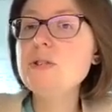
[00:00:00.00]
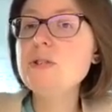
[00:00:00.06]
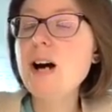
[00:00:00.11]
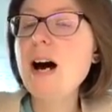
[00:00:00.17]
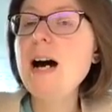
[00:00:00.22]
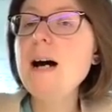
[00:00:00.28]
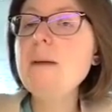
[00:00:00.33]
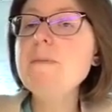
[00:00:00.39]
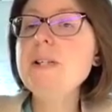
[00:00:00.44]

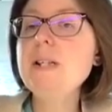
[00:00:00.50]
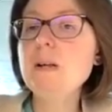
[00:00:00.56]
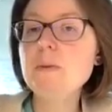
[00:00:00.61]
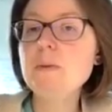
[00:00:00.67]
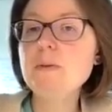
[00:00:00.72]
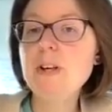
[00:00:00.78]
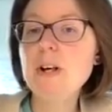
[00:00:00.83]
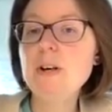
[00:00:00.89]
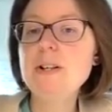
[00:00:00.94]
copy
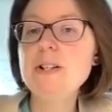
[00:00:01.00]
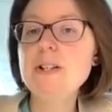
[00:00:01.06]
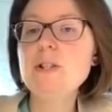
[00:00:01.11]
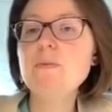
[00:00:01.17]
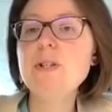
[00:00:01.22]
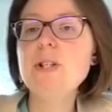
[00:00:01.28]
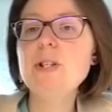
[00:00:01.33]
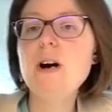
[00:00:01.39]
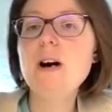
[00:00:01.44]
number
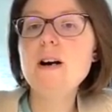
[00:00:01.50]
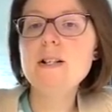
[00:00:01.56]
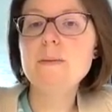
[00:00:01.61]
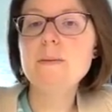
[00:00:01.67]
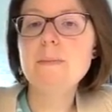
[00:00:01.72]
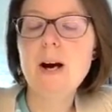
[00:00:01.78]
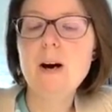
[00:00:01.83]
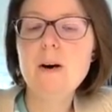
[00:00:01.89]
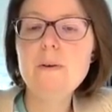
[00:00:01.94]
variants we talked
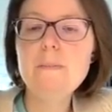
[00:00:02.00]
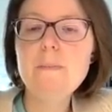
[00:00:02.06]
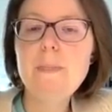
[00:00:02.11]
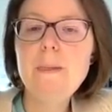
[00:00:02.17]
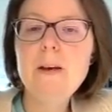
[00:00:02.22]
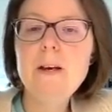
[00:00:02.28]
about,